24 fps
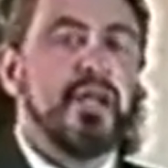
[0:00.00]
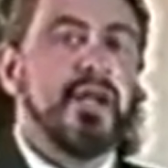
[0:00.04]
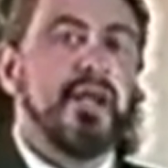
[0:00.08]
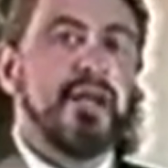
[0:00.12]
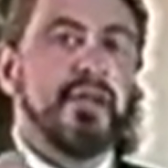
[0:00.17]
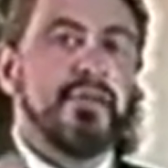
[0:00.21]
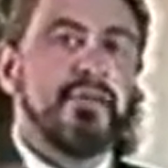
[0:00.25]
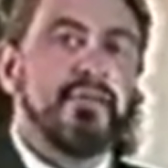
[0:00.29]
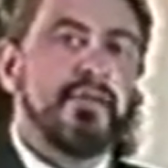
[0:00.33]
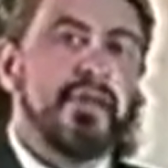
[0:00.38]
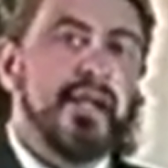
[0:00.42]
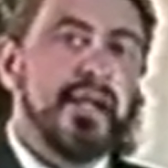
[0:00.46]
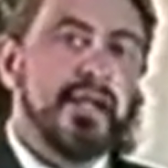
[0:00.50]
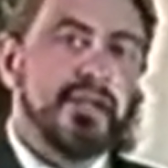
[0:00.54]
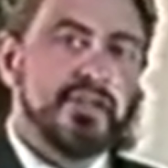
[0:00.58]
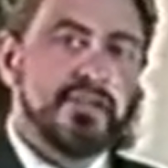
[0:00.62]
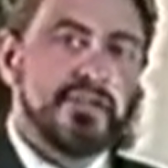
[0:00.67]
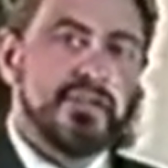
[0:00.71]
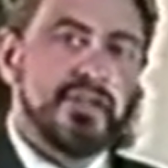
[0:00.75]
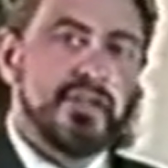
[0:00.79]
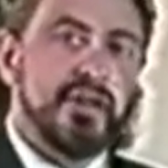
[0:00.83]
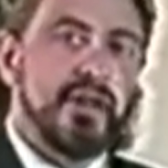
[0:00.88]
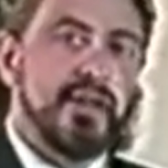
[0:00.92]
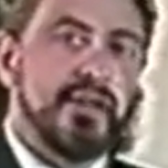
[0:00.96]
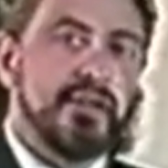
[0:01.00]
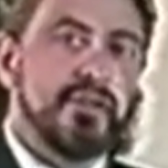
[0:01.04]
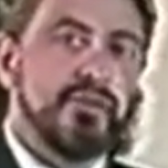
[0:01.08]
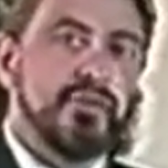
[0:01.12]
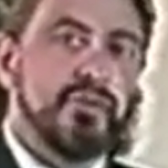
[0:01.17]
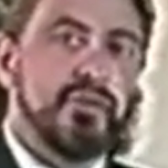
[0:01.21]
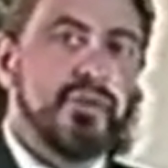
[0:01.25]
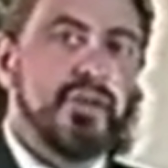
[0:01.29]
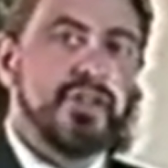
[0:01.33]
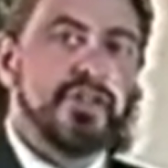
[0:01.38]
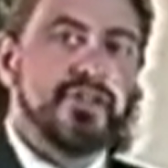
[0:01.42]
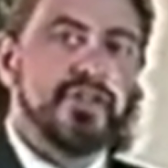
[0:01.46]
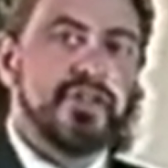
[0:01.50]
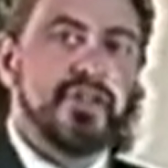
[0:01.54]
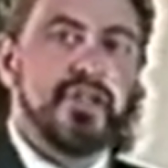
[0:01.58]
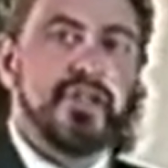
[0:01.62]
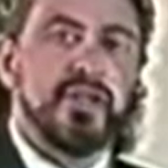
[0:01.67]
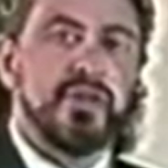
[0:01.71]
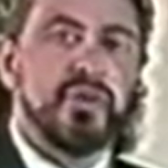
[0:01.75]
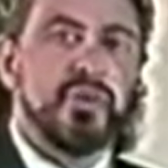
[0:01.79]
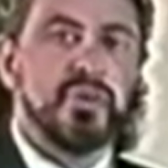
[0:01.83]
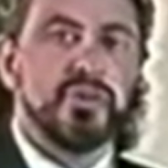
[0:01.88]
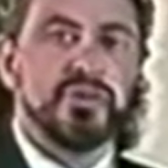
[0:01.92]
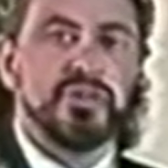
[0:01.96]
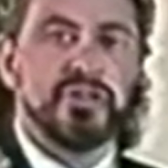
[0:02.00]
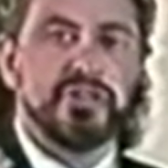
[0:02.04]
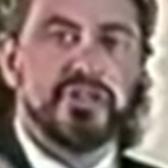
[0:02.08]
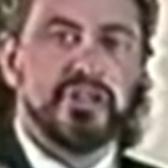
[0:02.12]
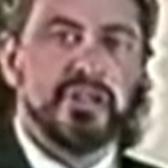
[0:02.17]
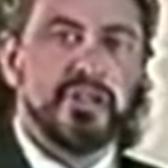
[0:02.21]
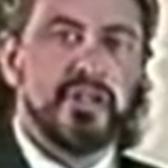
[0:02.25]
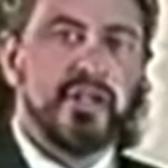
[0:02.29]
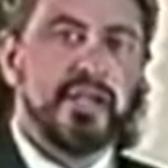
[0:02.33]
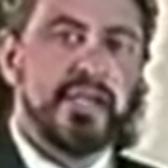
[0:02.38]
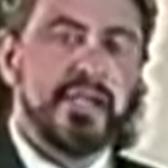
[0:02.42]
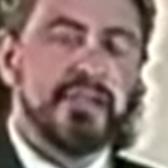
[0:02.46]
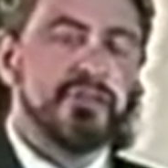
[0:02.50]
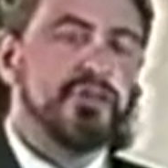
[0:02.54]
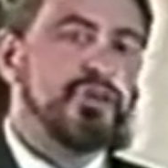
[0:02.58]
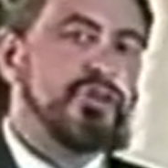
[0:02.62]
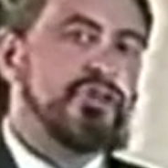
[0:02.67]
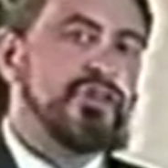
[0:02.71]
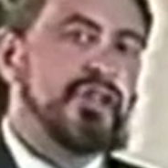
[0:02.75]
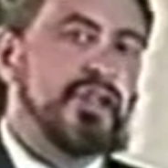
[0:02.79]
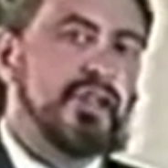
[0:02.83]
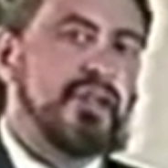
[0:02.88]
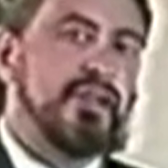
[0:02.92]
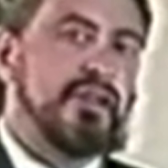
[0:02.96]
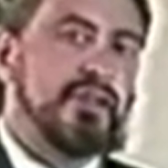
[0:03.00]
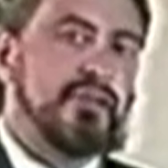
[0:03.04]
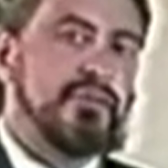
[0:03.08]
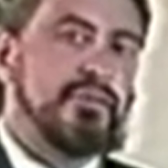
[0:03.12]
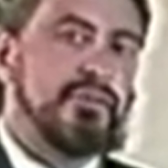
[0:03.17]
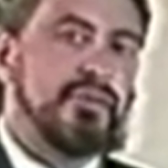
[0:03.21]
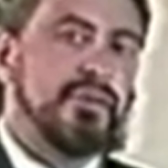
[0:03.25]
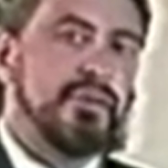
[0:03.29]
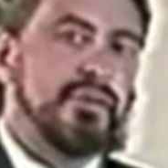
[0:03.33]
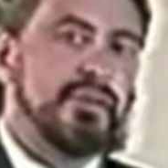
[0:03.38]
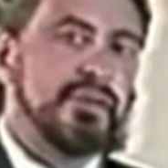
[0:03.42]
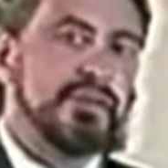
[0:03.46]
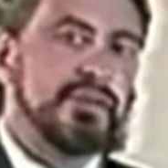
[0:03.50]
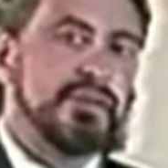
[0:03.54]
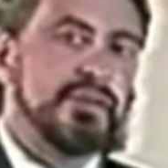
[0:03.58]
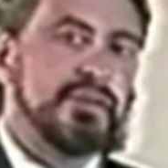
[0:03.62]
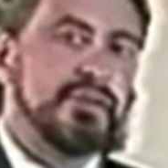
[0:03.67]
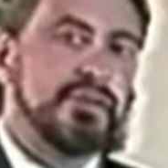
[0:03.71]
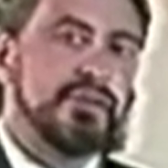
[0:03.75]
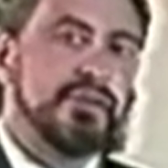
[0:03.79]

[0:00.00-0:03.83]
And that's the kind of question that causes an iatrogenic influence.